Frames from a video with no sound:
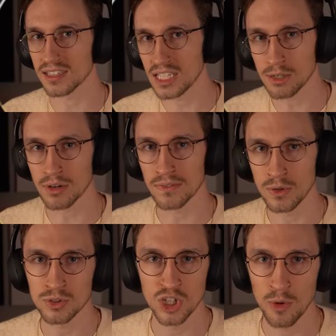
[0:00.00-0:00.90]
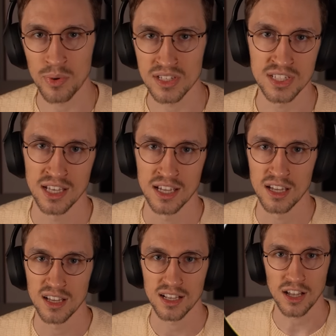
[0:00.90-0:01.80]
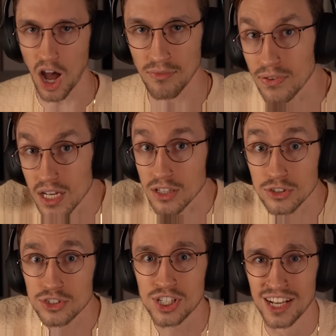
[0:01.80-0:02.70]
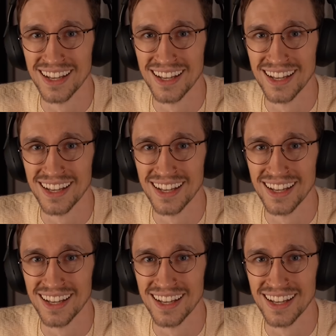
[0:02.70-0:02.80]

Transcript: the secret of noodle soup is... confidence.